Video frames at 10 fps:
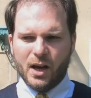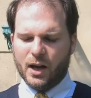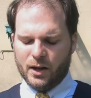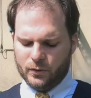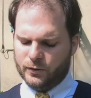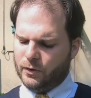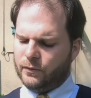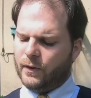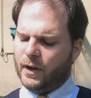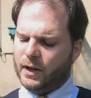I also
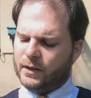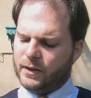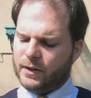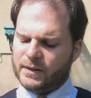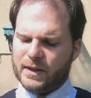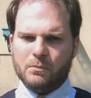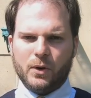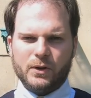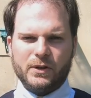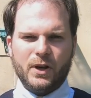find that Scent
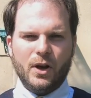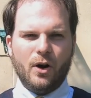Box